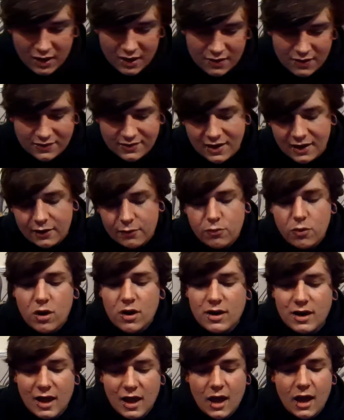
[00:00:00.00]
The second
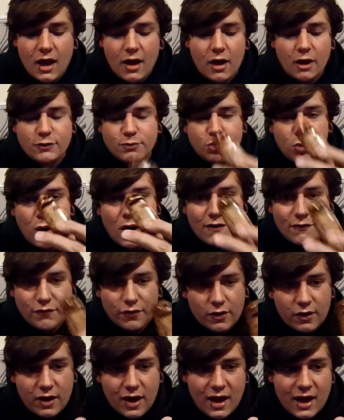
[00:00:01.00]
one I brought out
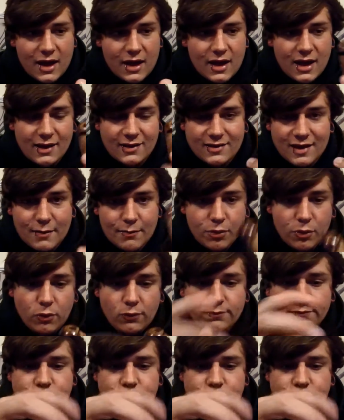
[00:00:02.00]
for a example.